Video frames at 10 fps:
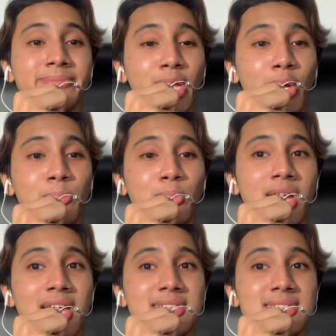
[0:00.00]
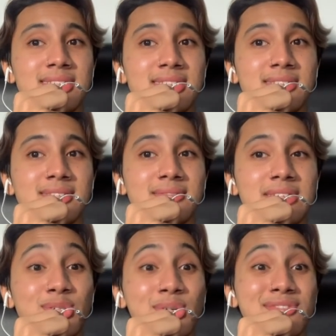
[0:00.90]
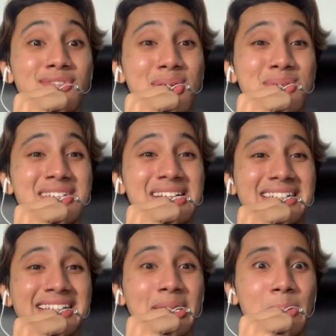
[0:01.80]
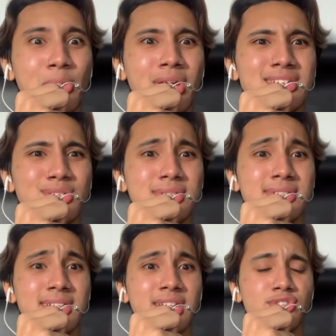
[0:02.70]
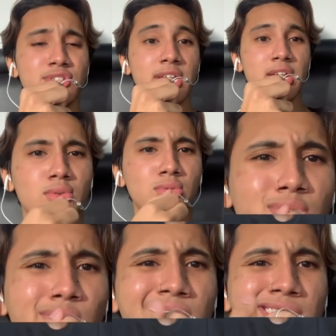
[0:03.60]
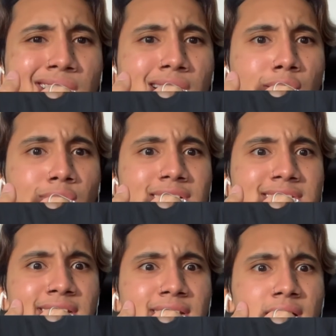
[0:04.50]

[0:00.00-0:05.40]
I hope you guys enjoy this video still. I hope you guys enjoy the skincare routine and oh, look at the glow on the cheek,